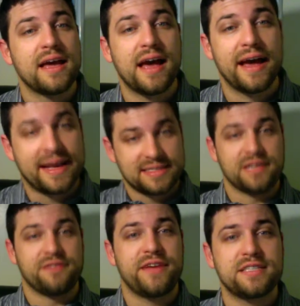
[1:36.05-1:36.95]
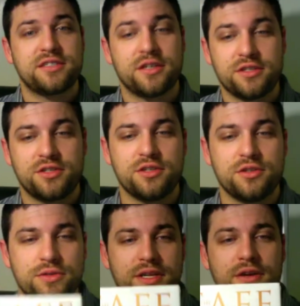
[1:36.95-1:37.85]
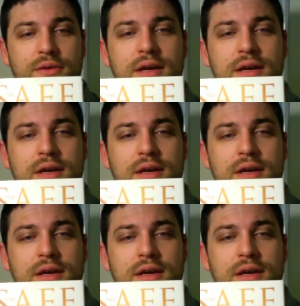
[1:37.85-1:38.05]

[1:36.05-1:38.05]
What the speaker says: as an investor to